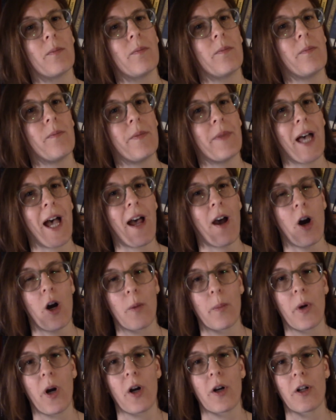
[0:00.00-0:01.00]
that are
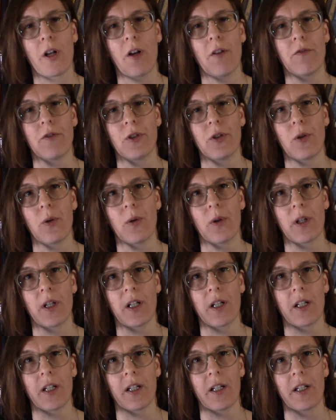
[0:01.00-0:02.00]
part of
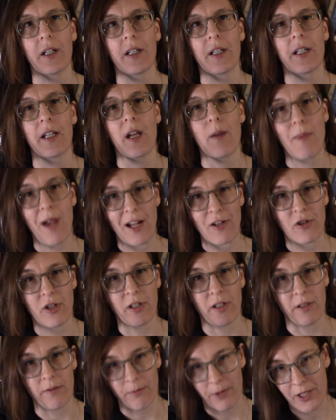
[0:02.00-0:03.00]
your
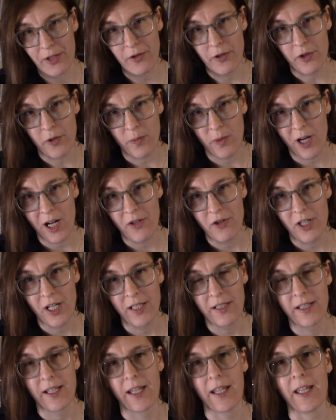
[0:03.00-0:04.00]
imaginary research
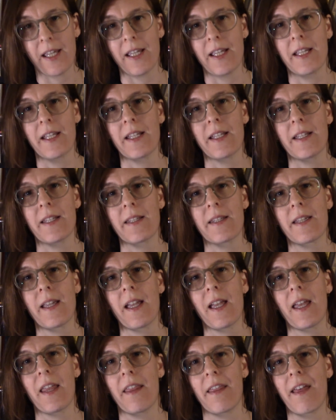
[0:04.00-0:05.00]
project is
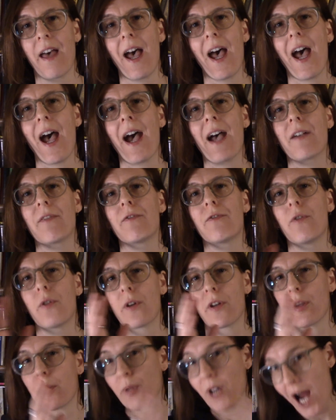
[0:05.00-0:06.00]
that
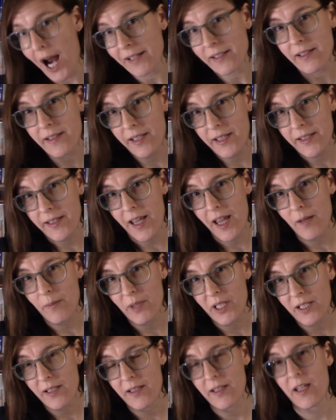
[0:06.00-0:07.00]
for the practice
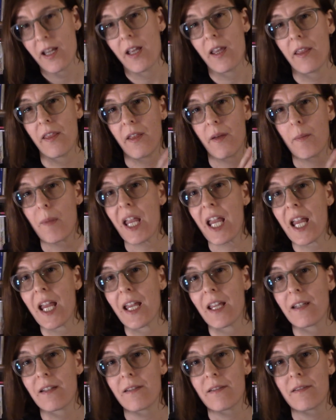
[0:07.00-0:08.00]
assignments, the
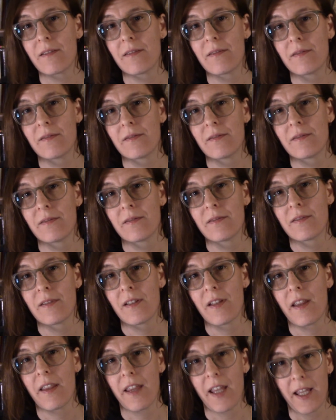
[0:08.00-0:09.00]
main
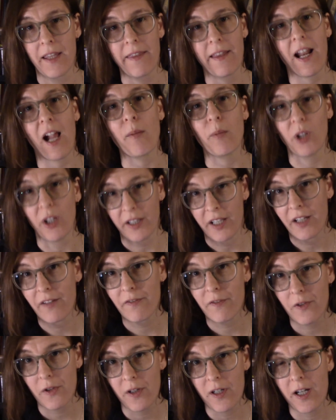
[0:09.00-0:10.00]
thing that I'm looking
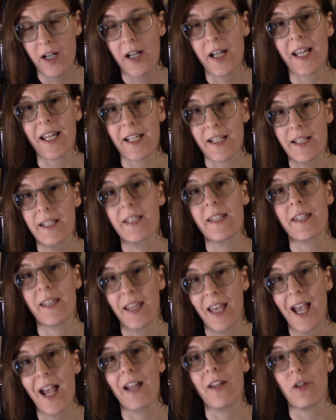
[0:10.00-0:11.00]
for is
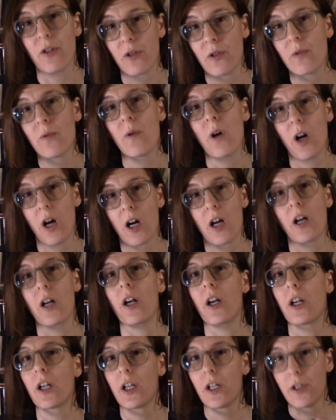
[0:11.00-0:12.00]
that you
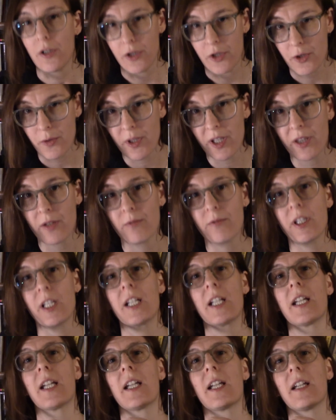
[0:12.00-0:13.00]
are doing the
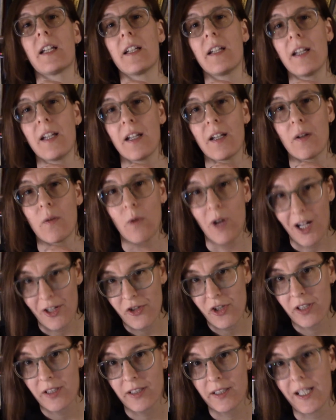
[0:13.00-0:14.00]
reading,
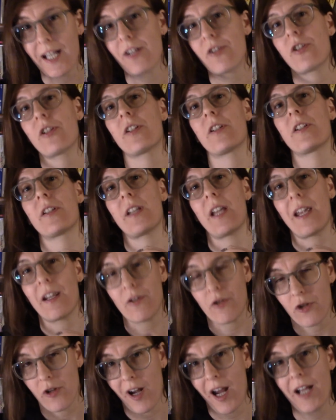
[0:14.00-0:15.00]
watching the lectures, and
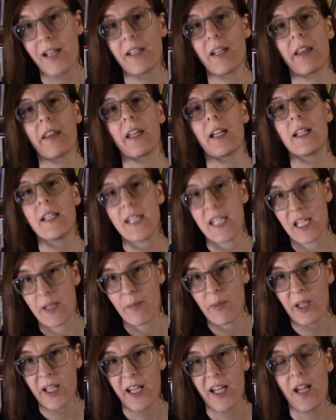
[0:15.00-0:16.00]
trying to think
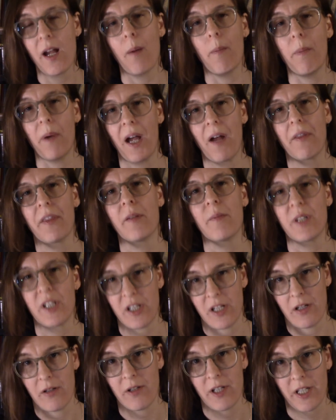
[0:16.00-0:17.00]
deeply about the
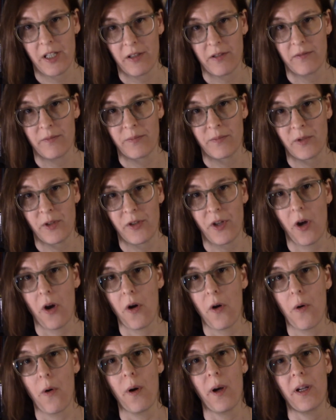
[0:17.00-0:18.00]
material.
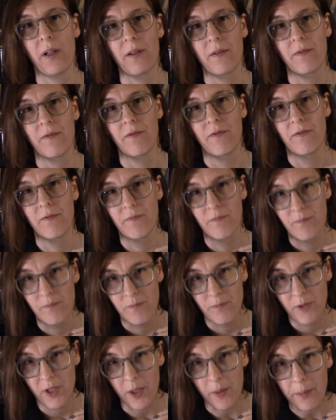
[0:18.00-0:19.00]
So
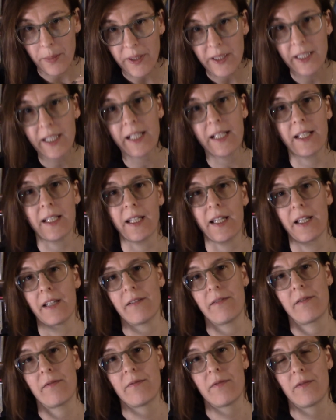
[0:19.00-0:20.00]
completing it
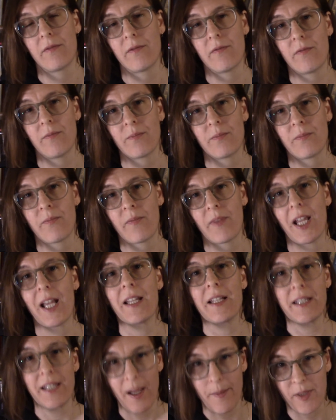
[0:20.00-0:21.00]

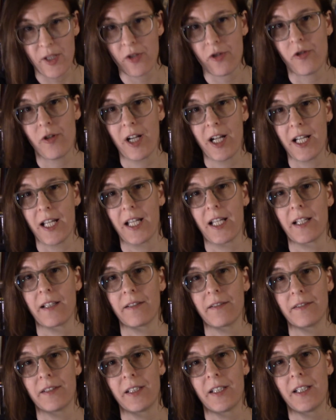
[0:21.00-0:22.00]
and
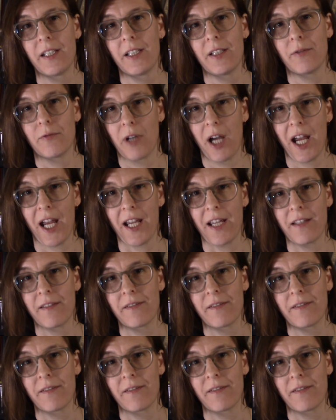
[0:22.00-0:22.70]
demonstrating, right,